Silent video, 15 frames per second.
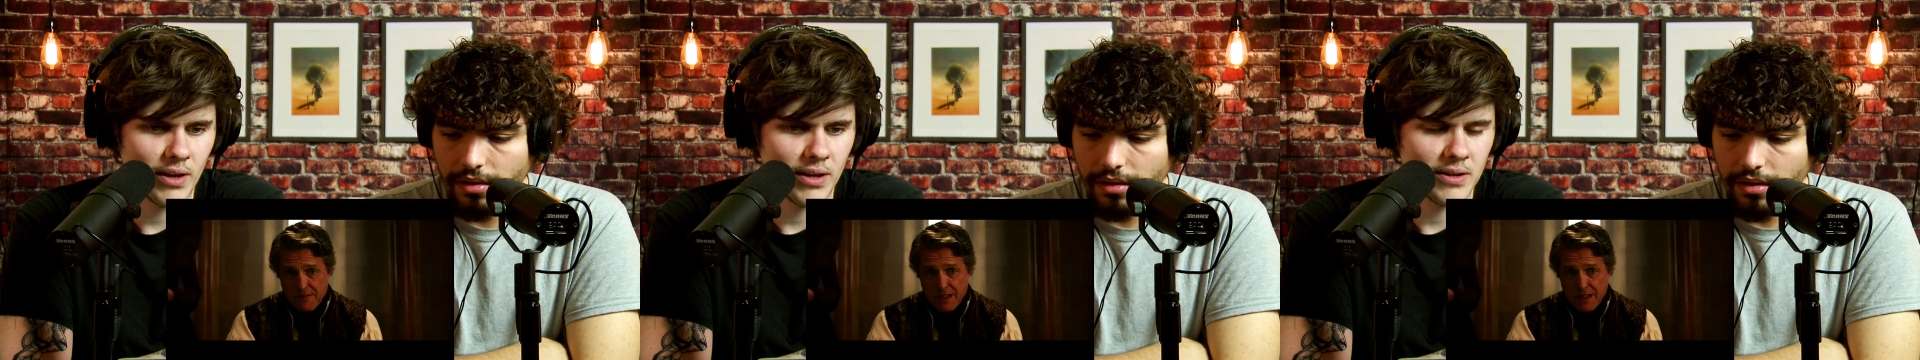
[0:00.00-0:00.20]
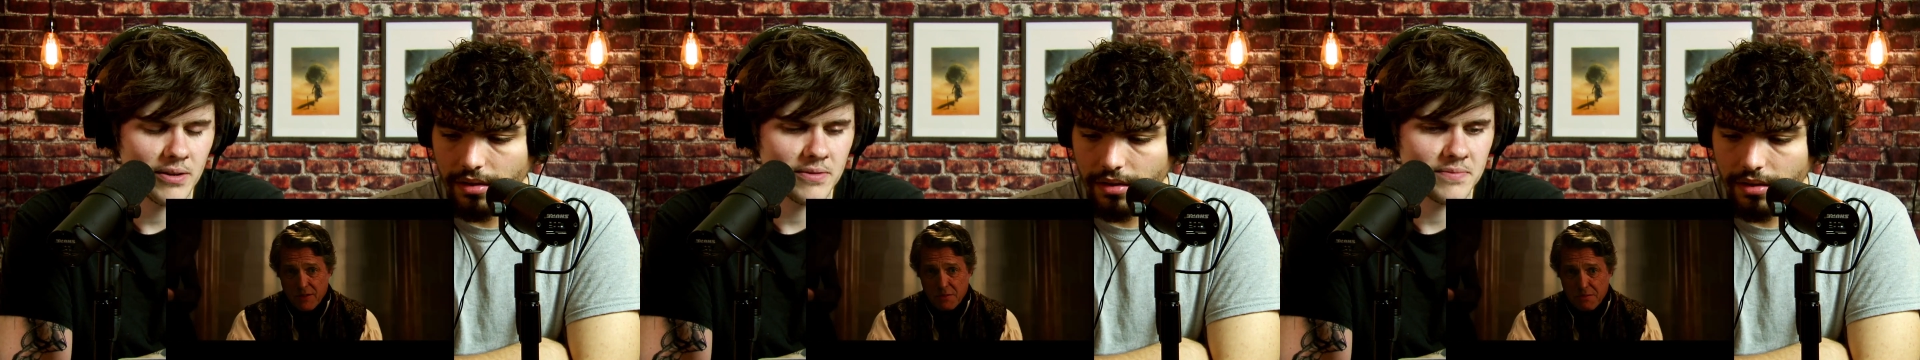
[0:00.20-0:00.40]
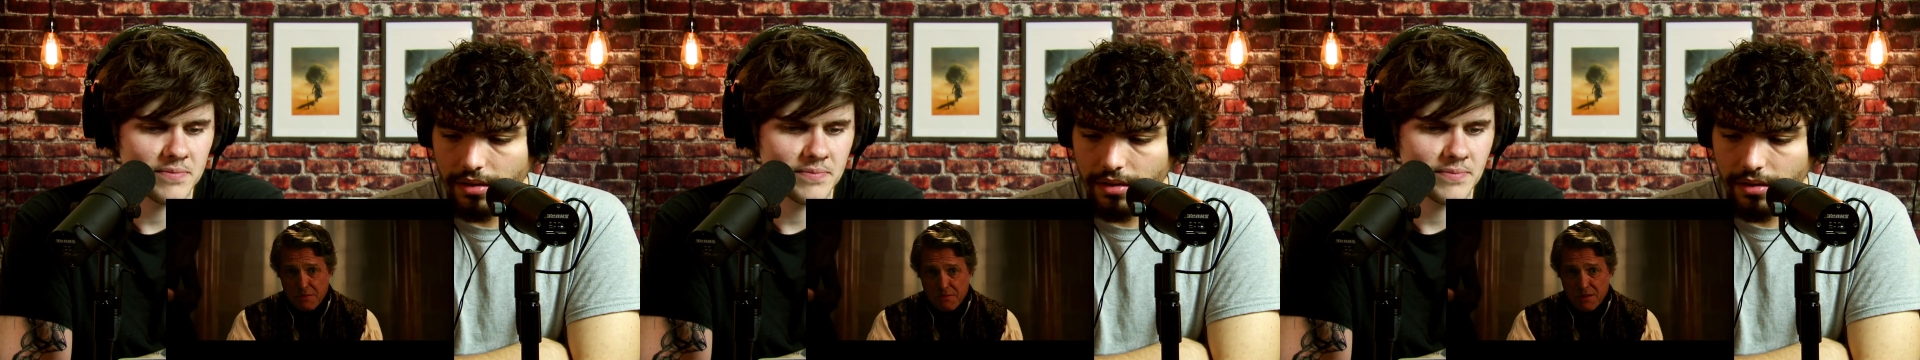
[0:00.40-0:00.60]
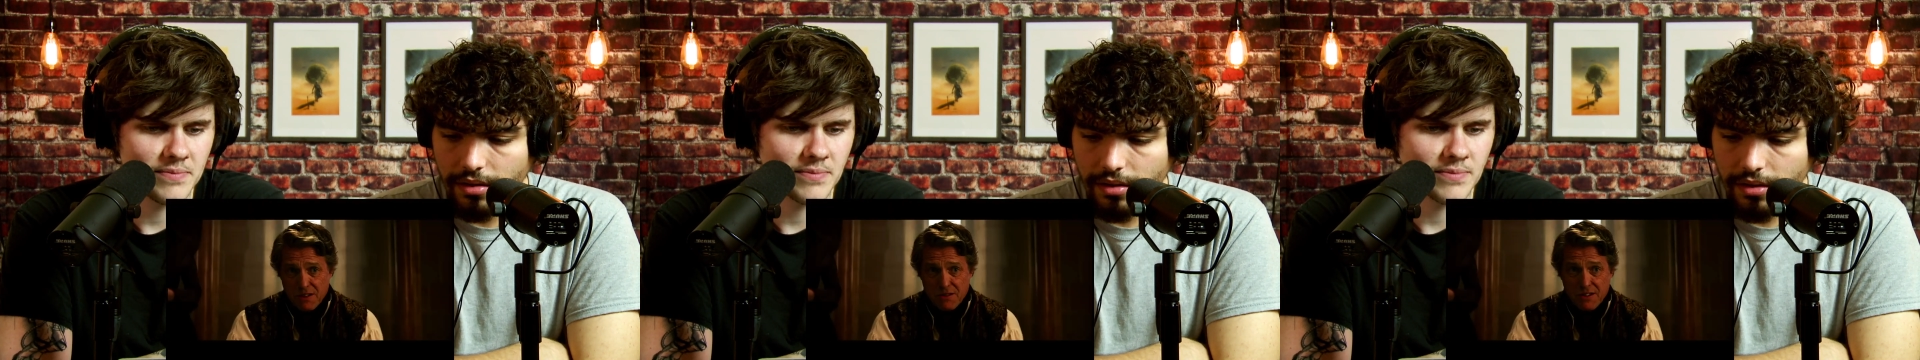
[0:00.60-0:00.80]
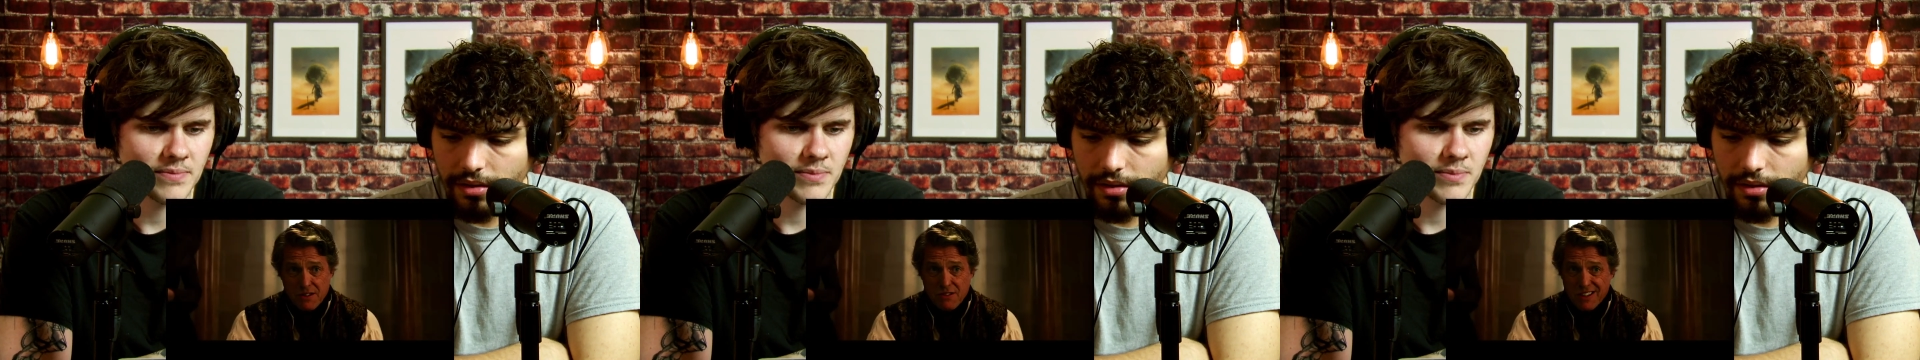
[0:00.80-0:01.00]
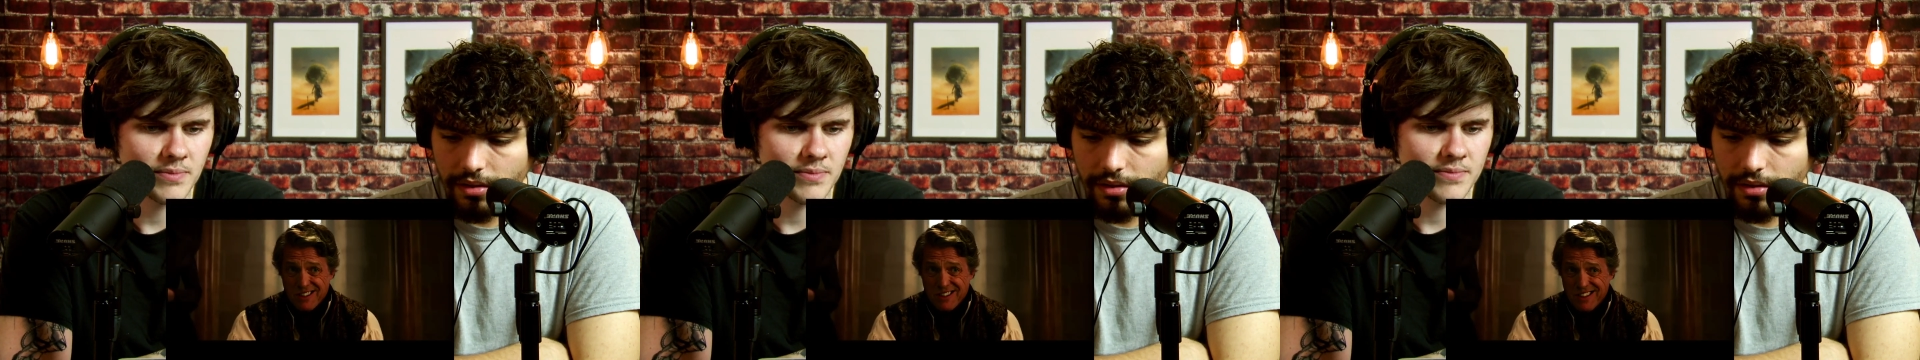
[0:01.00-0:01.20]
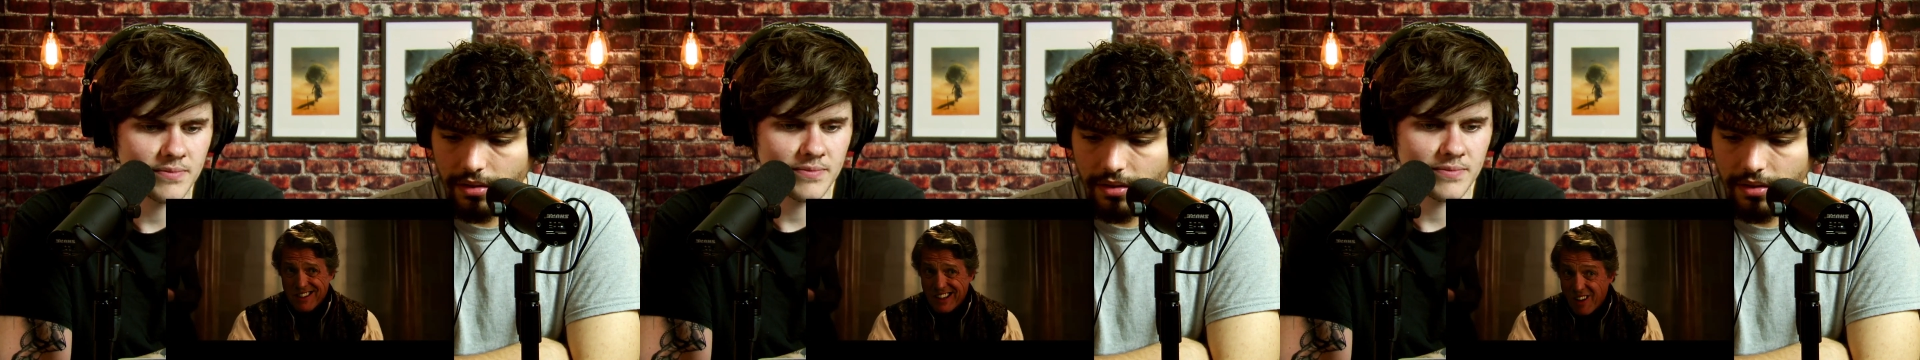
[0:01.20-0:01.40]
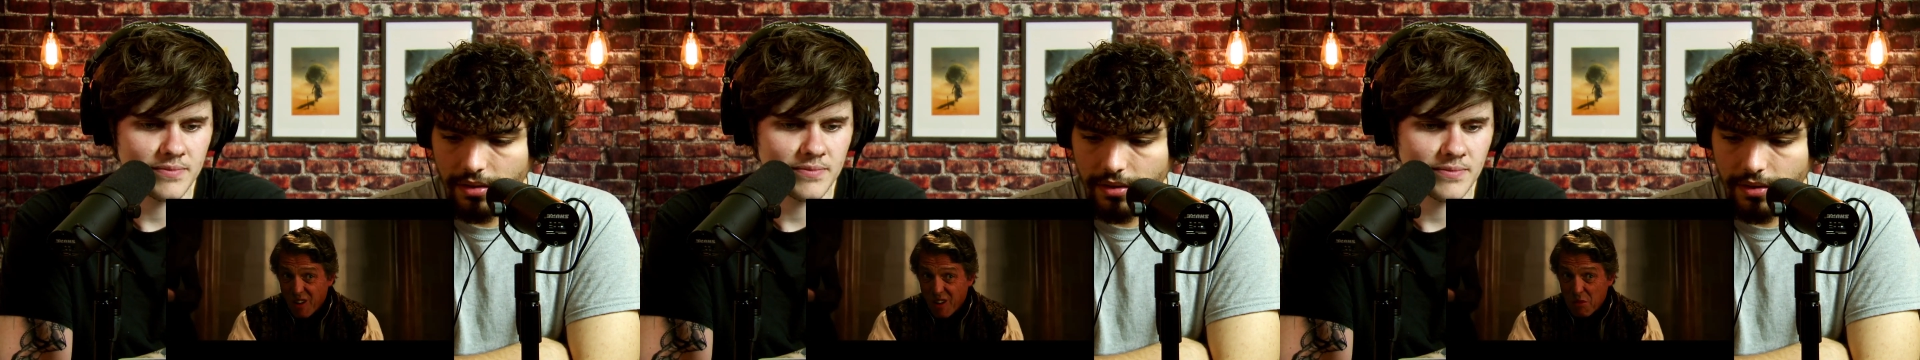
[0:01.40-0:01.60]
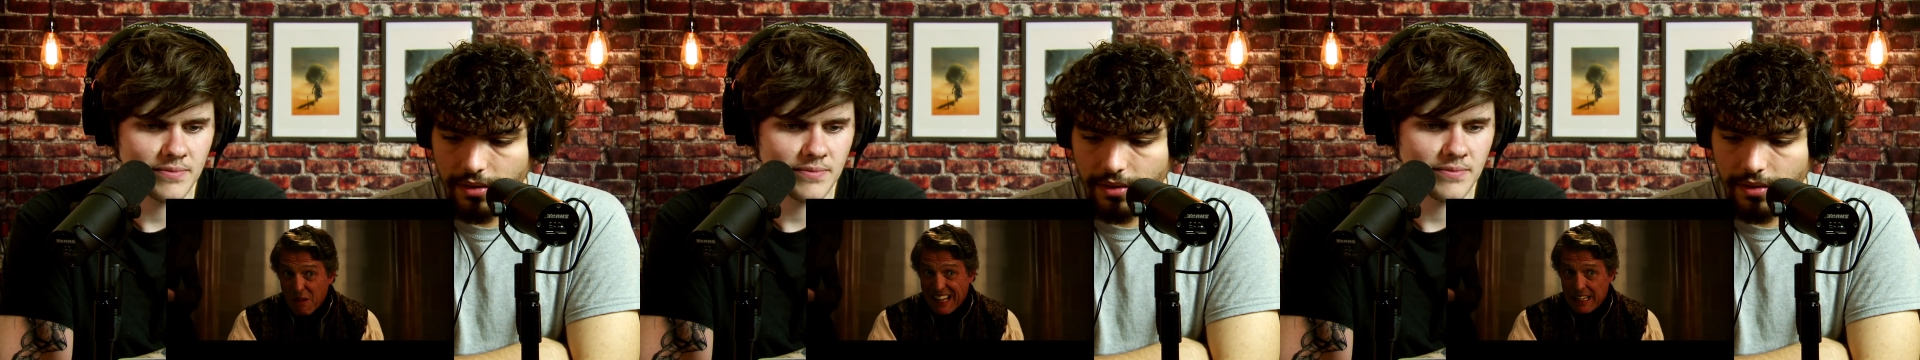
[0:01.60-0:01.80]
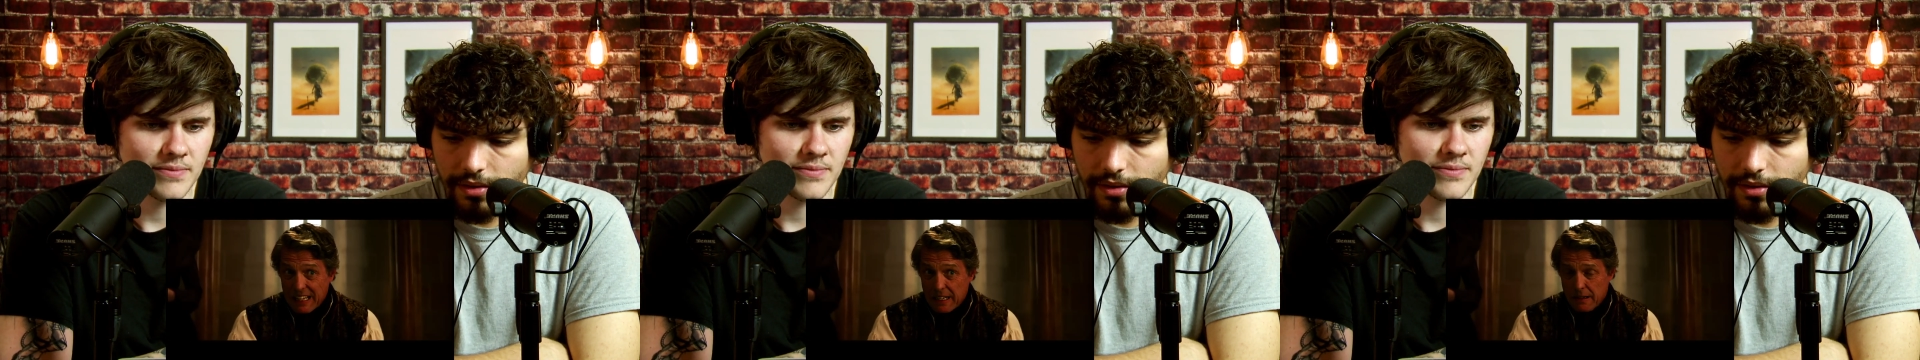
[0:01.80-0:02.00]
Speaker 1: Never put your trust in a con
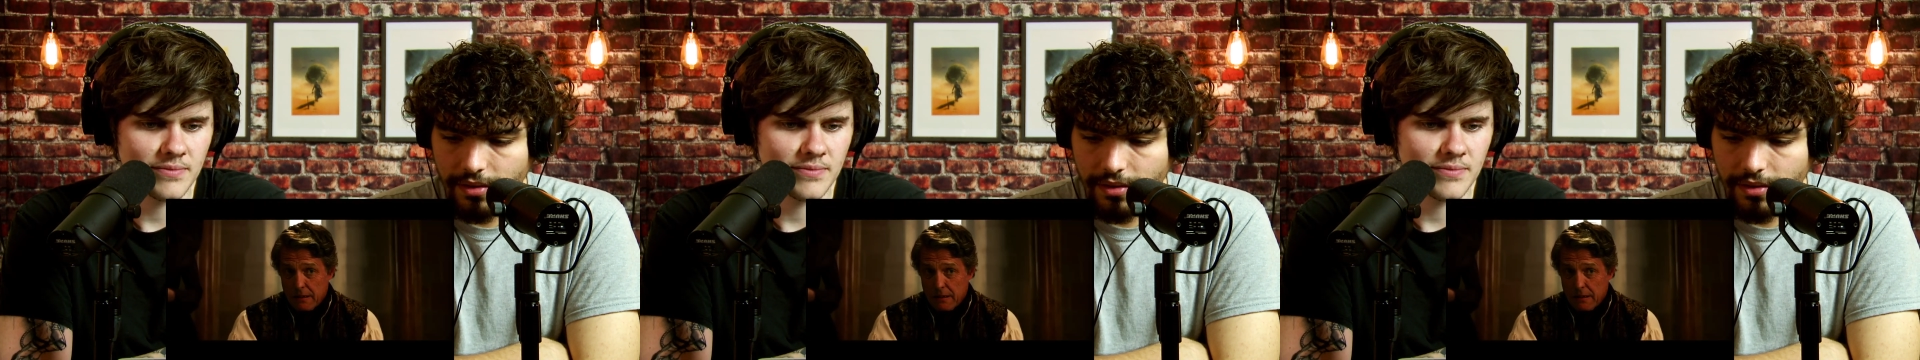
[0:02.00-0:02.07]
man.